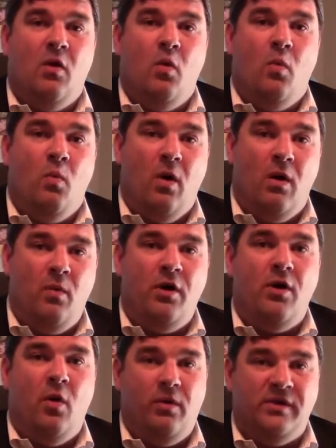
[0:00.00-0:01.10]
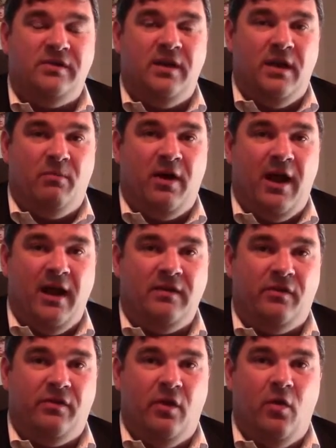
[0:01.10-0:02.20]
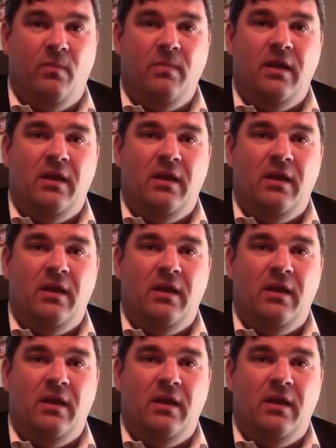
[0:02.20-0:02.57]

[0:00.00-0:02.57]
What we're noticing in practice, though,